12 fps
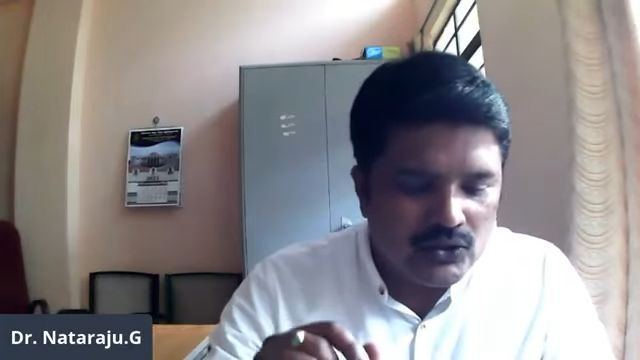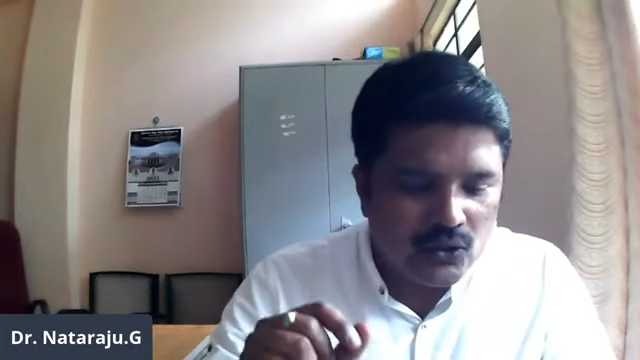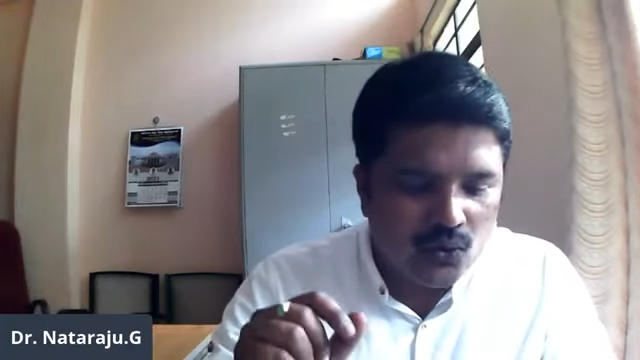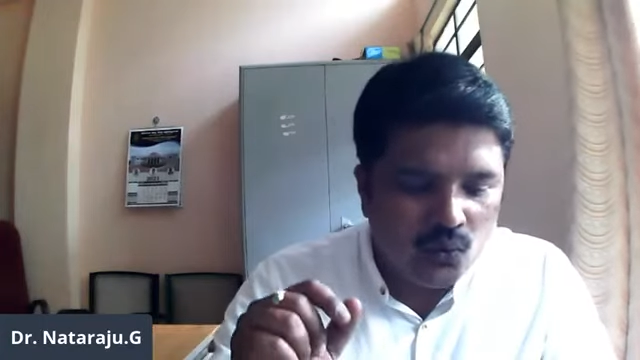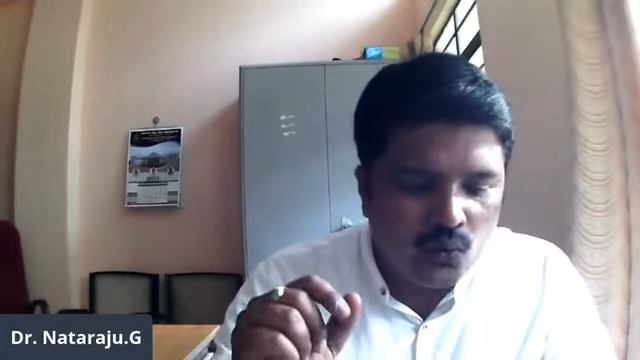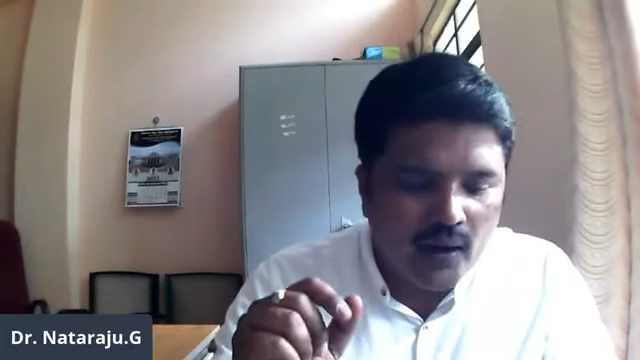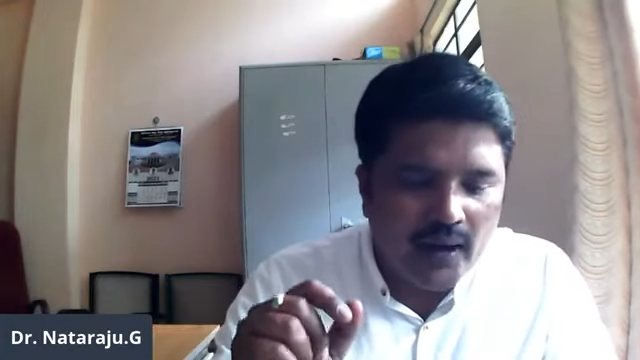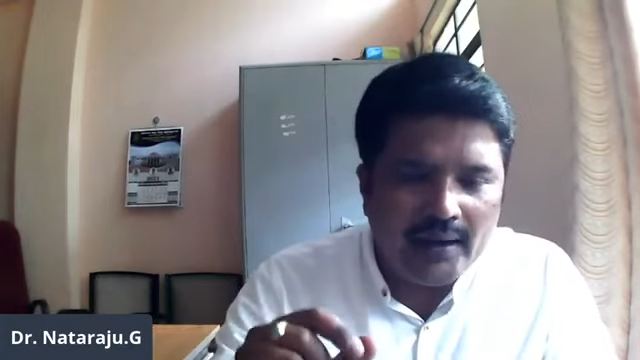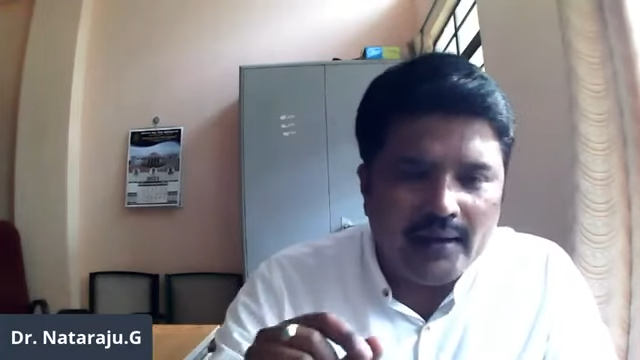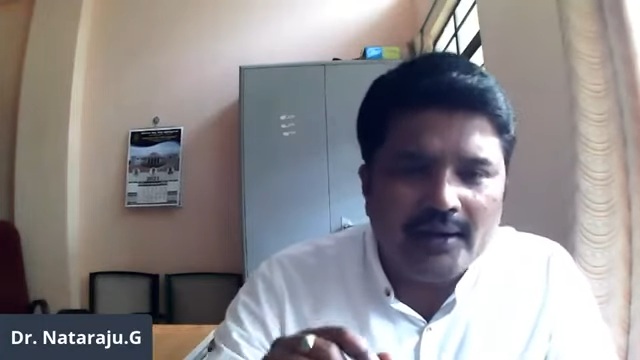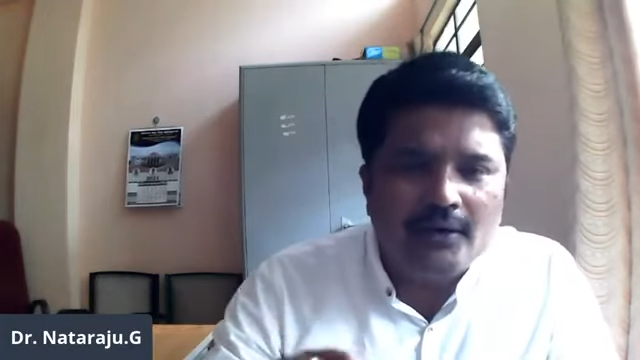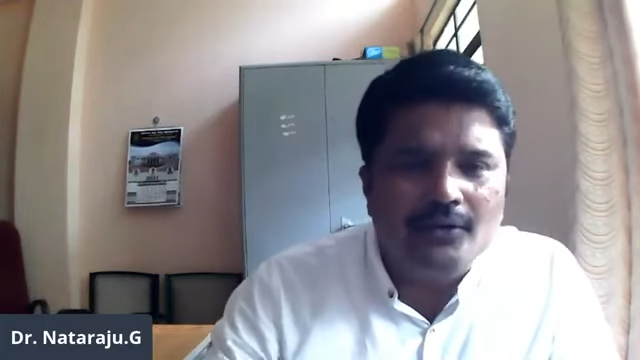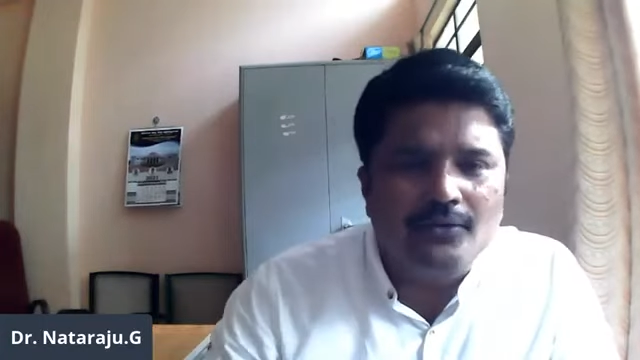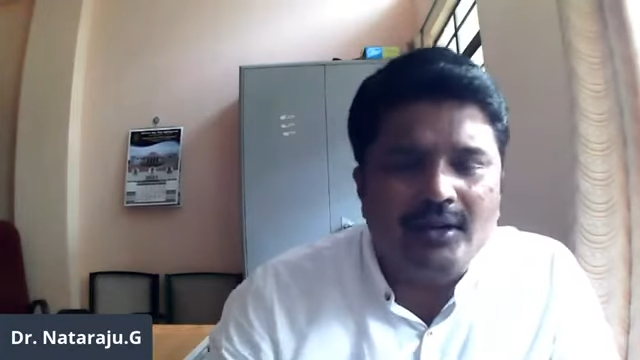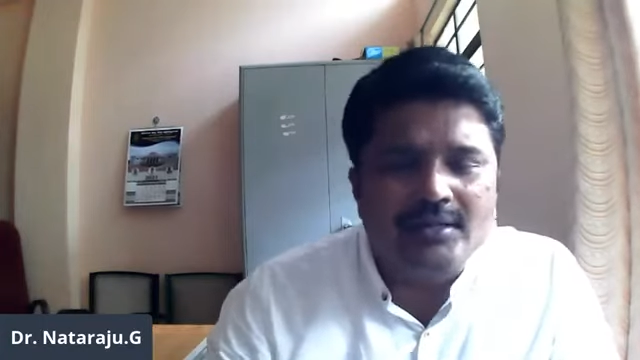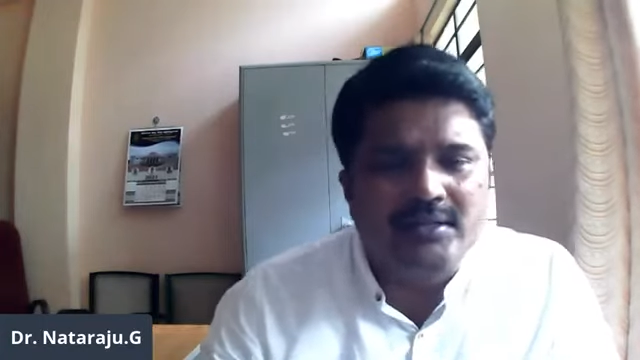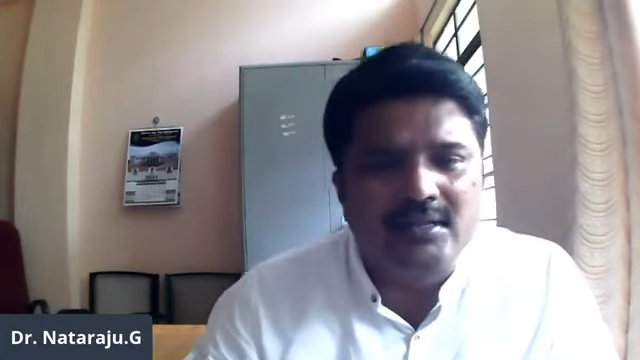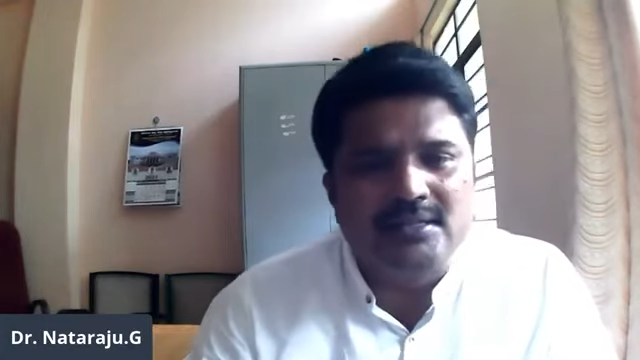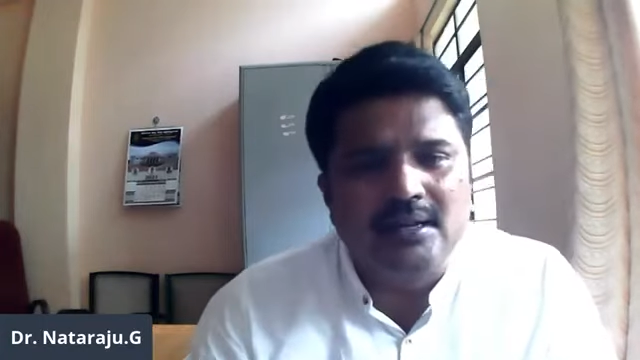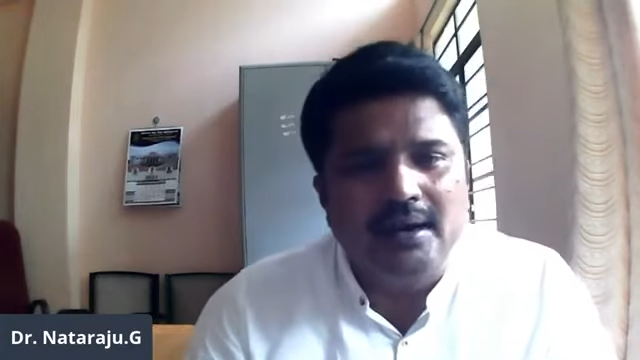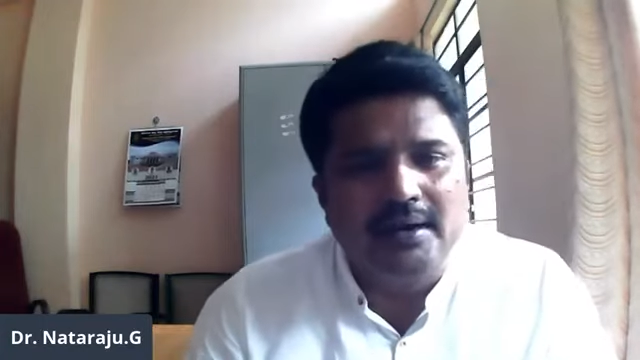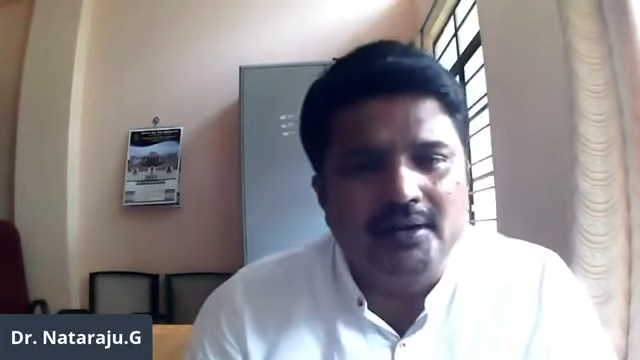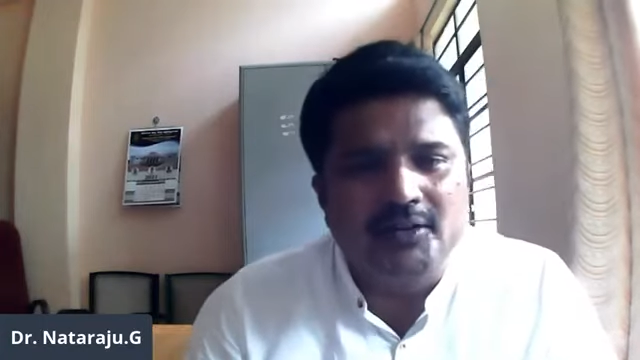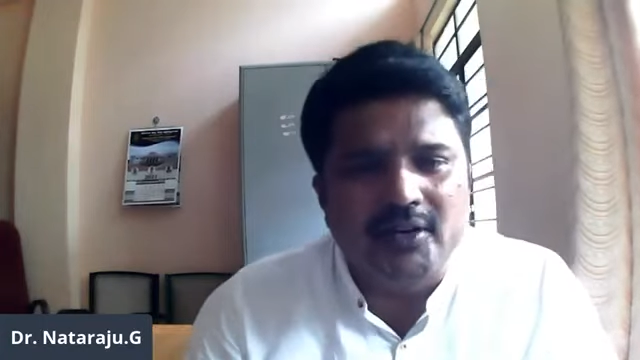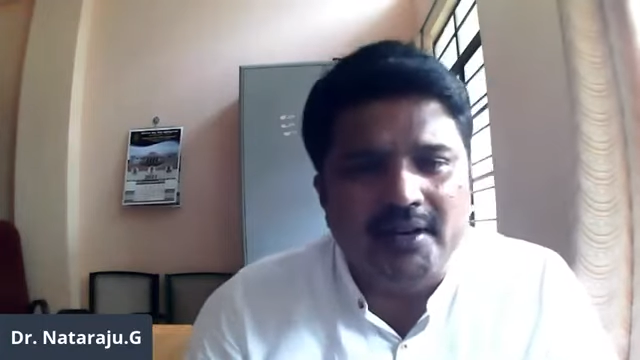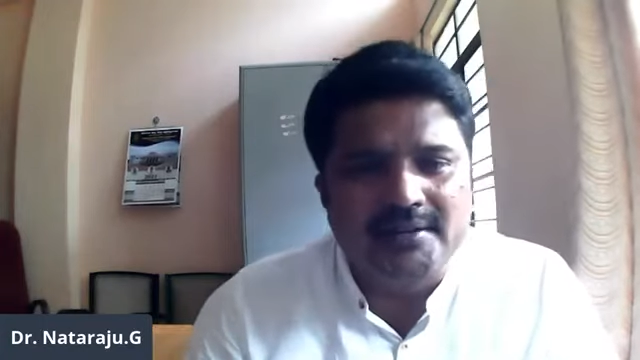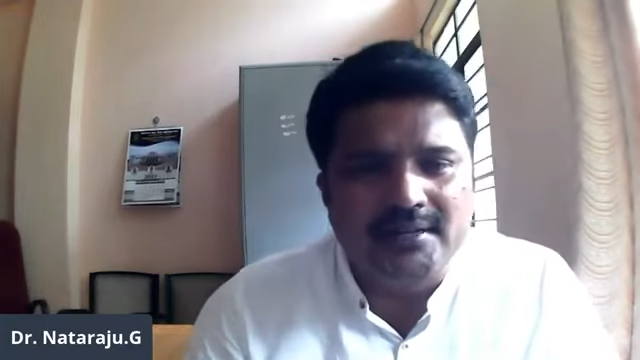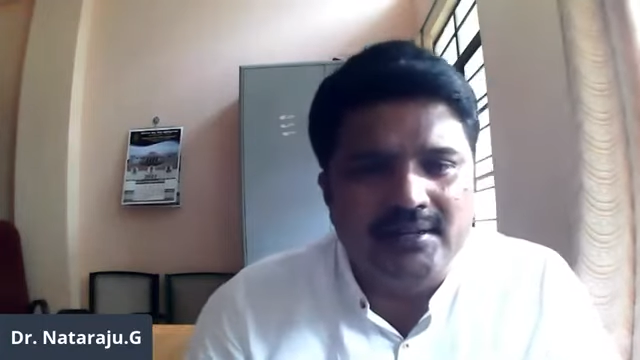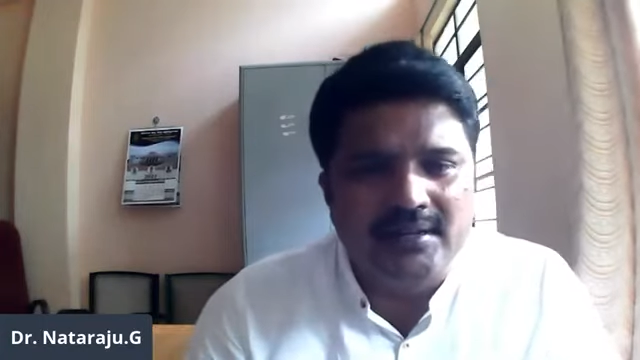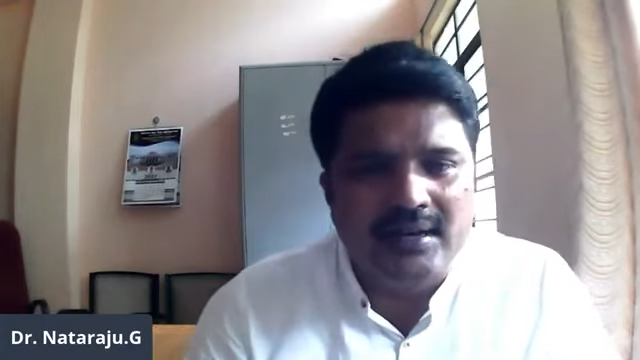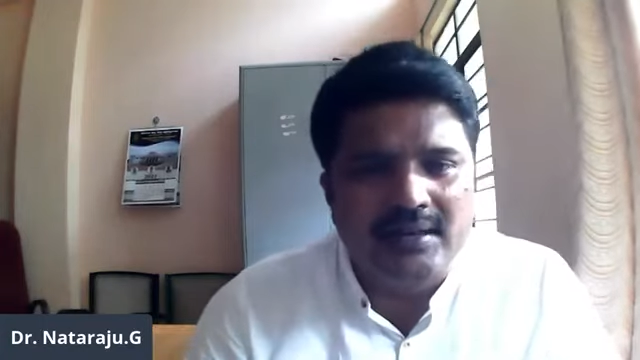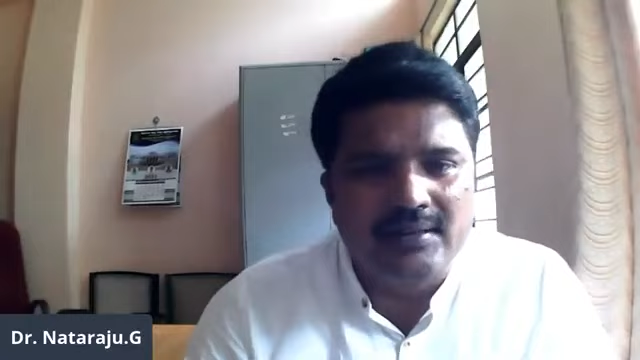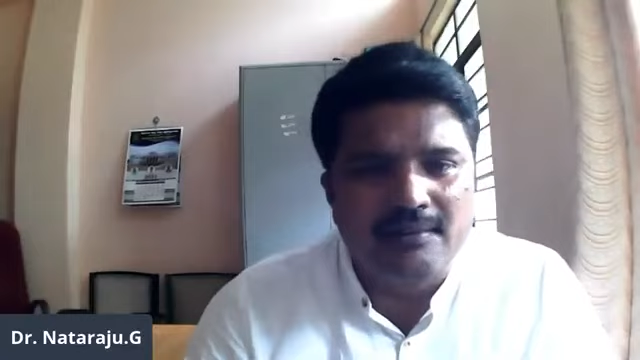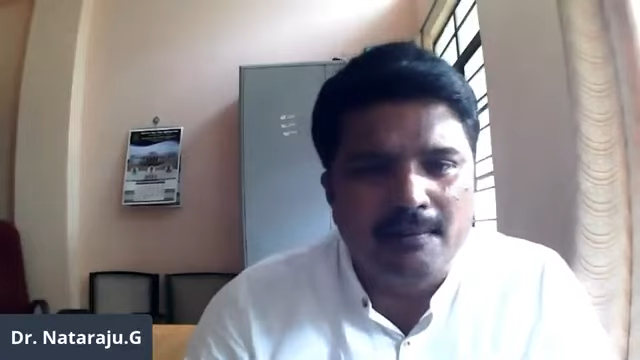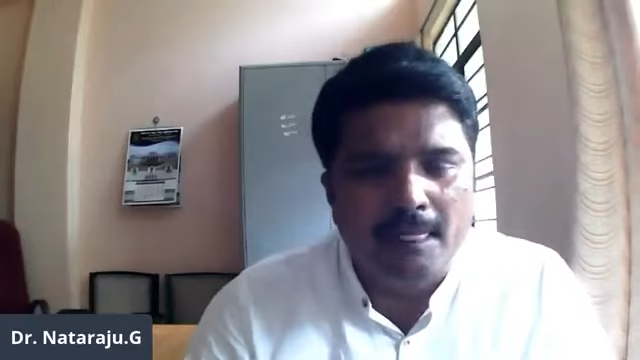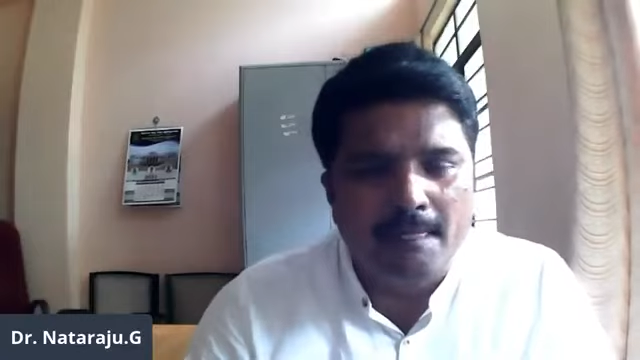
So why Dr. Faustus led a tragic death?